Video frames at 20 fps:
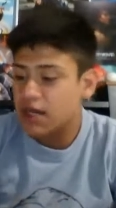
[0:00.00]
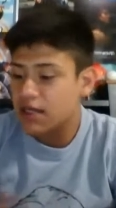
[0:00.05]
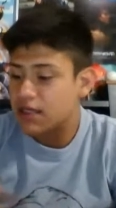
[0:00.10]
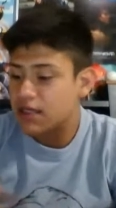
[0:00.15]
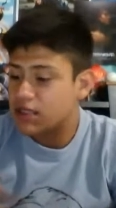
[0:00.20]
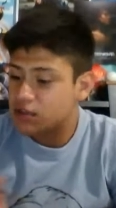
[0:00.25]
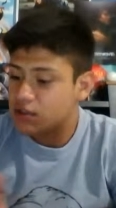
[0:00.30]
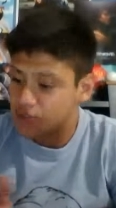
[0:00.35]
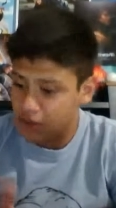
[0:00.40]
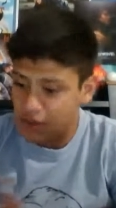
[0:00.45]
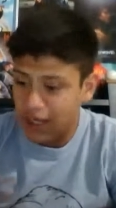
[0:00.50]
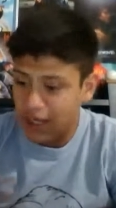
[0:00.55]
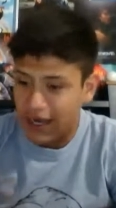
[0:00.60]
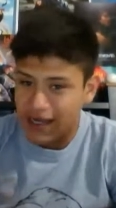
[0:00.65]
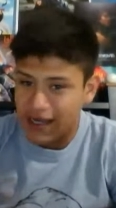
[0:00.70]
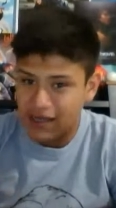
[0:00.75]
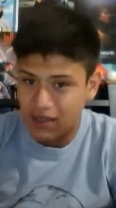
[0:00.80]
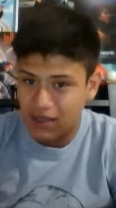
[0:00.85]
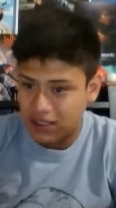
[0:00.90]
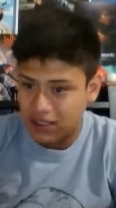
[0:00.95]
He, I,
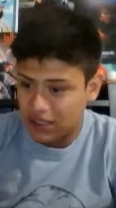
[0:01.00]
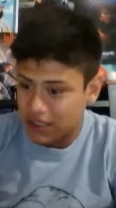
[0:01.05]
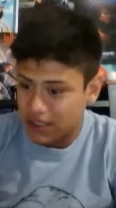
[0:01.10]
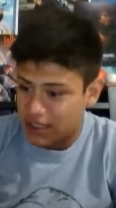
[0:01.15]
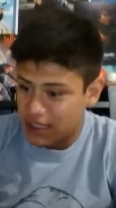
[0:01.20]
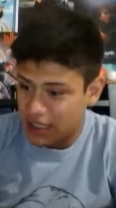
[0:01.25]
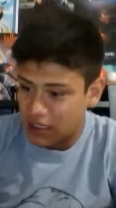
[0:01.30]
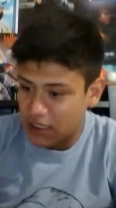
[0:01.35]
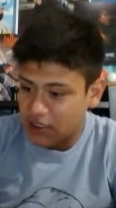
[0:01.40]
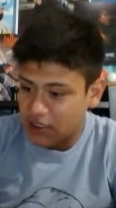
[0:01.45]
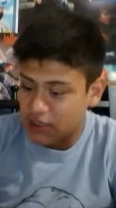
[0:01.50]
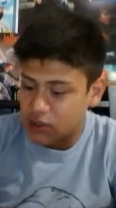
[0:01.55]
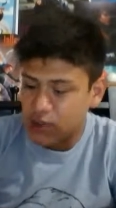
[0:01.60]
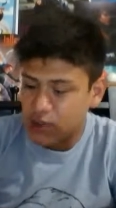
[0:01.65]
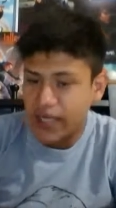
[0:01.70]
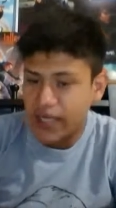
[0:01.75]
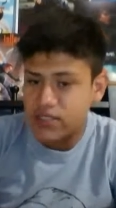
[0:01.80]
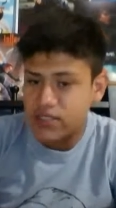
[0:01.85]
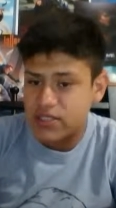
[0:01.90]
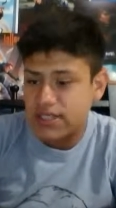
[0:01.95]
he, he
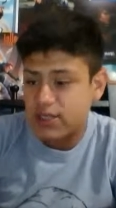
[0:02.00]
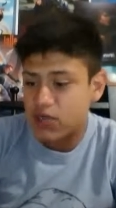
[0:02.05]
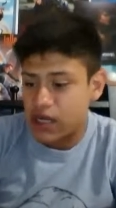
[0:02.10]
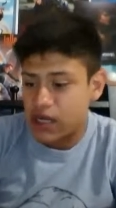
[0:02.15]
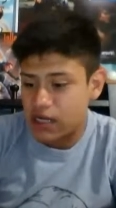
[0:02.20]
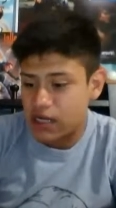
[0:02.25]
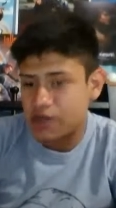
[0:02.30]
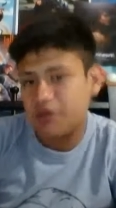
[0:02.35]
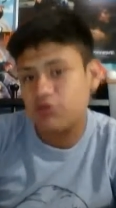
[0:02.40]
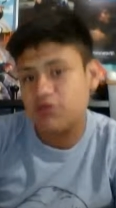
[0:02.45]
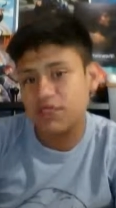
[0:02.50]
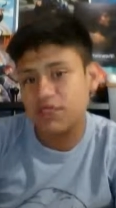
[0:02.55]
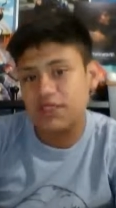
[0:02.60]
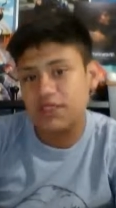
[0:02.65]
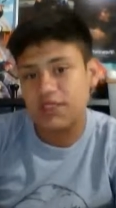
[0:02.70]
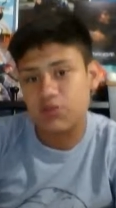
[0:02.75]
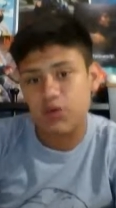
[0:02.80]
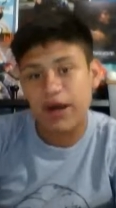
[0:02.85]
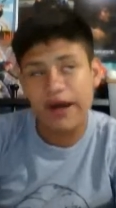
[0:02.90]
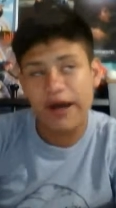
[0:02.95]
tried to kill Harry
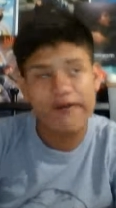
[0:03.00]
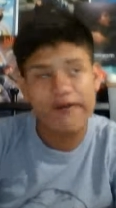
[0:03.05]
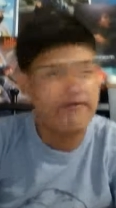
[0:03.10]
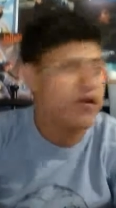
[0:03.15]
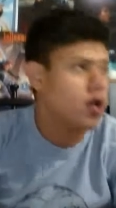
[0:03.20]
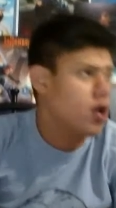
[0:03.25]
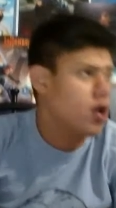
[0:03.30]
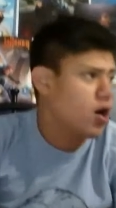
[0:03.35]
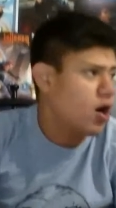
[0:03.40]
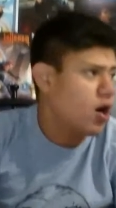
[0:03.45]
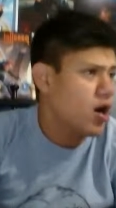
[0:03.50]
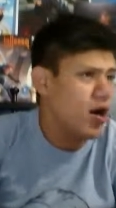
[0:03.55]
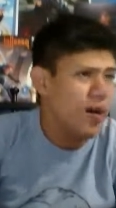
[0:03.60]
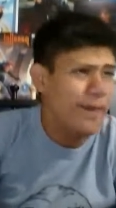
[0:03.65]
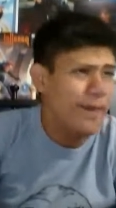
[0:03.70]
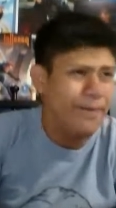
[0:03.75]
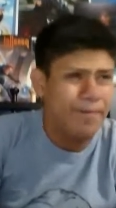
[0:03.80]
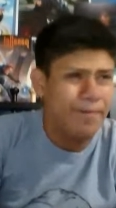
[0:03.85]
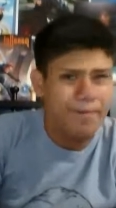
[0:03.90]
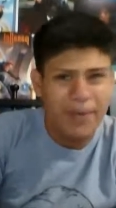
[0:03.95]
Houdini's wife,
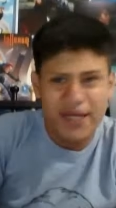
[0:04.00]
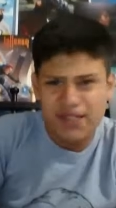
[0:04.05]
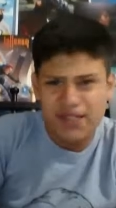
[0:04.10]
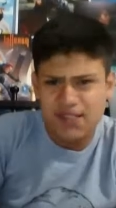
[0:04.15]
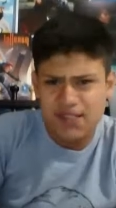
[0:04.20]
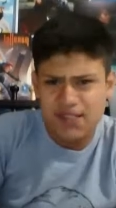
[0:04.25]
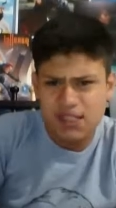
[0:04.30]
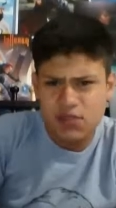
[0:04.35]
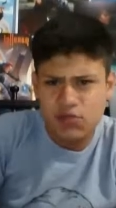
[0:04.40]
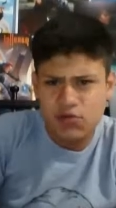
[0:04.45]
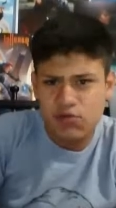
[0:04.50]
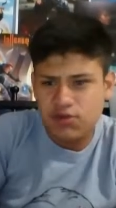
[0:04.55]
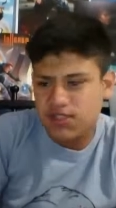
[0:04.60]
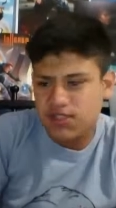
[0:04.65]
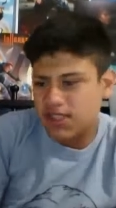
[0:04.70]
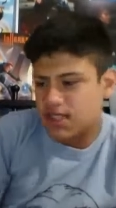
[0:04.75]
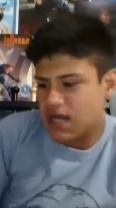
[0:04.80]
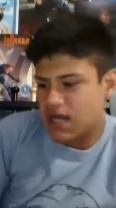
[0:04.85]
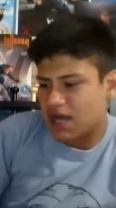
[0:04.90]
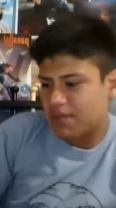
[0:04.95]
um, Bessie
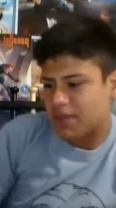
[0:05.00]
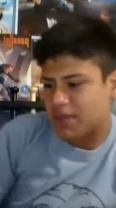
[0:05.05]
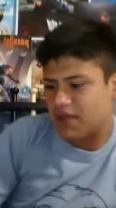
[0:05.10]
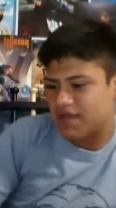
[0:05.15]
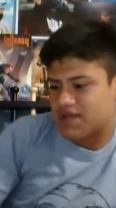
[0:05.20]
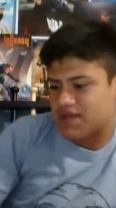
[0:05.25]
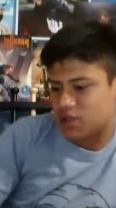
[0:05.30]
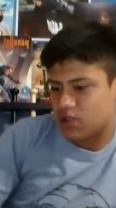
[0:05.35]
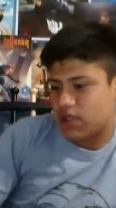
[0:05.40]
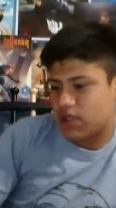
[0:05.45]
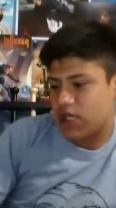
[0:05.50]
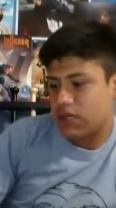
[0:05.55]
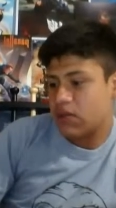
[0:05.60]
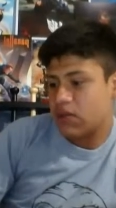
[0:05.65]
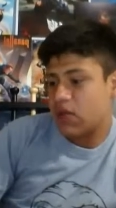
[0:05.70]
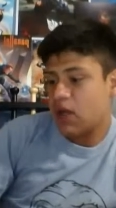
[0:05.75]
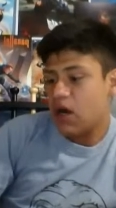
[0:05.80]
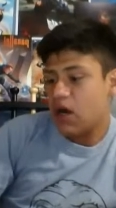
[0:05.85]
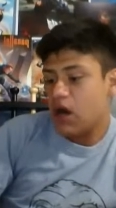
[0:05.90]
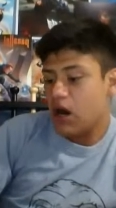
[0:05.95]
Houdini, I believe is her name.
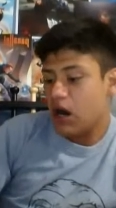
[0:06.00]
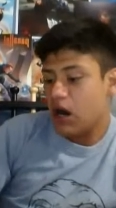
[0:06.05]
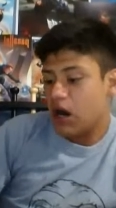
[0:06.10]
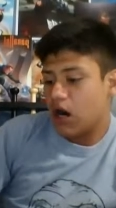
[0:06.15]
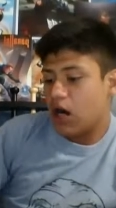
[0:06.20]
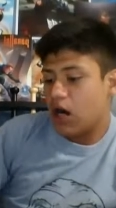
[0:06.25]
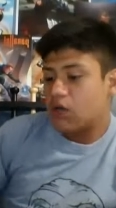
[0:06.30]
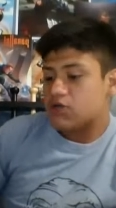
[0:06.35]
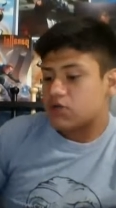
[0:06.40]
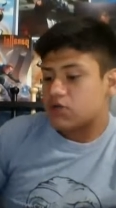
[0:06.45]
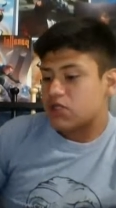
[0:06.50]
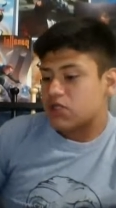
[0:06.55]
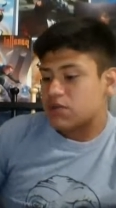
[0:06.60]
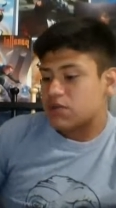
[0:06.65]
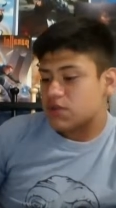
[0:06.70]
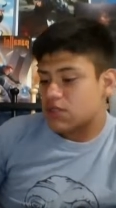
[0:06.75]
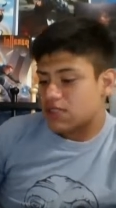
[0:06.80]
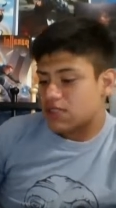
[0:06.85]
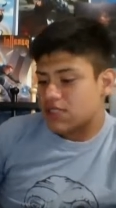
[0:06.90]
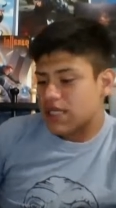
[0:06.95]
Uh, um, this,
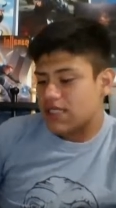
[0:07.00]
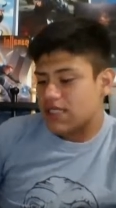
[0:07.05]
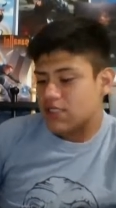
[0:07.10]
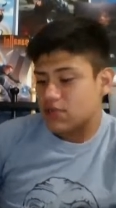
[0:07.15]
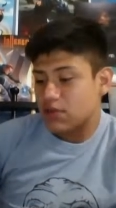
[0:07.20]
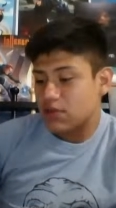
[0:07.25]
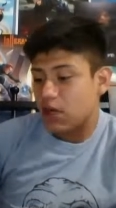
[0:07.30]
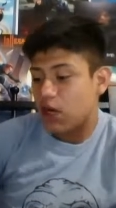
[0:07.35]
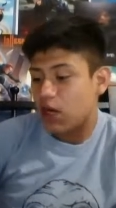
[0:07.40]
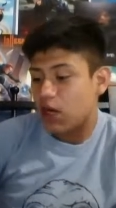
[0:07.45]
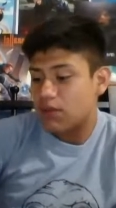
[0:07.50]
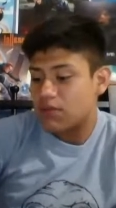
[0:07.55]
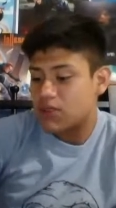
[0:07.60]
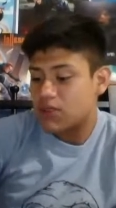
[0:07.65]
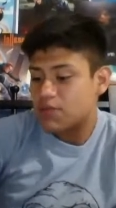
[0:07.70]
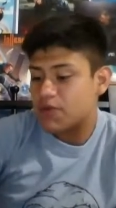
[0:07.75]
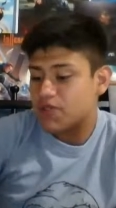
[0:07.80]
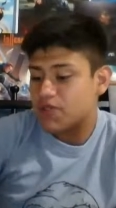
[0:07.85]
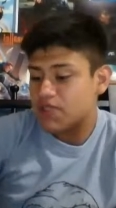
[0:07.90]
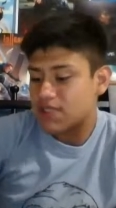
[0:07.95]
this guy's, um,
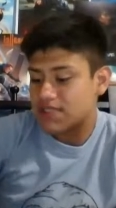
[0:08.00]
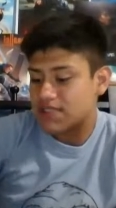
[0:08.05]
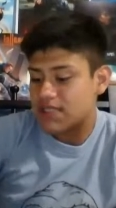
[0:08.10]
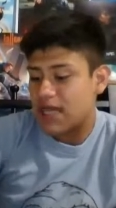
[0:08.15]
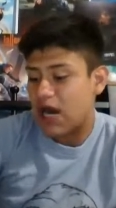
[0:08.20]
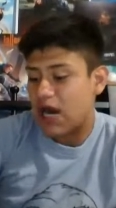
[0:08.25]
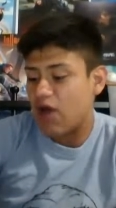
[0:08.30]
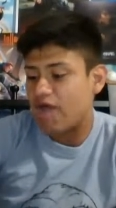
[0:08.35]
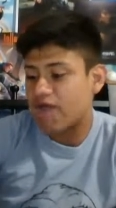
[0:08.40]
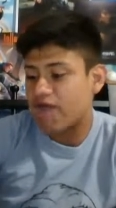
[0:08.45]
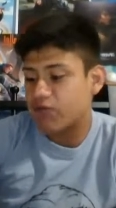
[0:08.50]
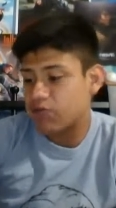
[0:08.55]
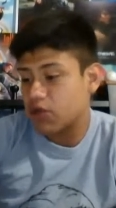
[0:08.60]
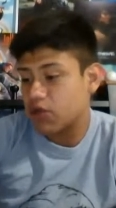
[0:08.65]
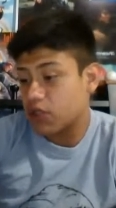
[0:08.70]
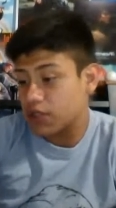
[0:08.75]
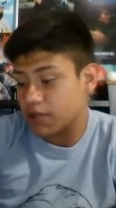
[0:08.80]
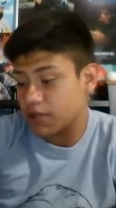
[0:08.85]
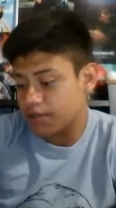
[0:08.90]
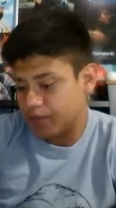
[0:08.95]
this person? person's out for
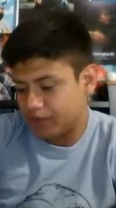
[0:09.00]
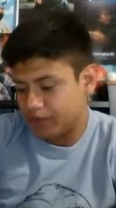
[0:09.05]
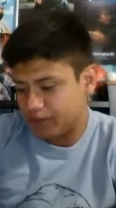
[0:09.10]
blood.